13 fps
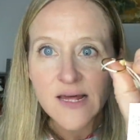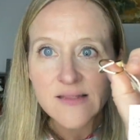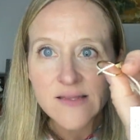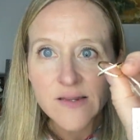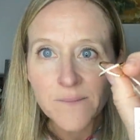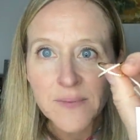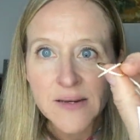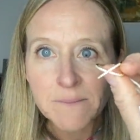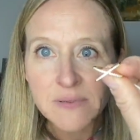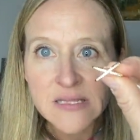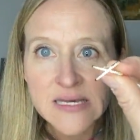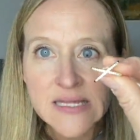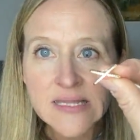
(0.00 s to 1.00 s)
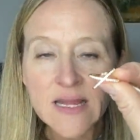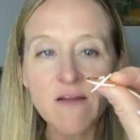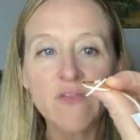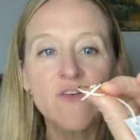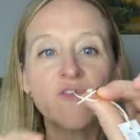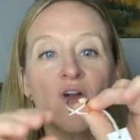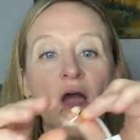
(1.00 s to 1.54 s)
a little bit of bling there in
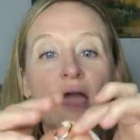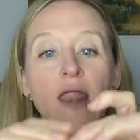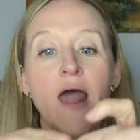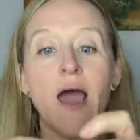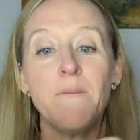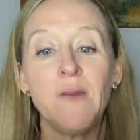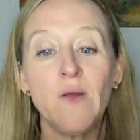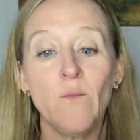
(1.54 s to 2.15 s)
the front and I'm gonna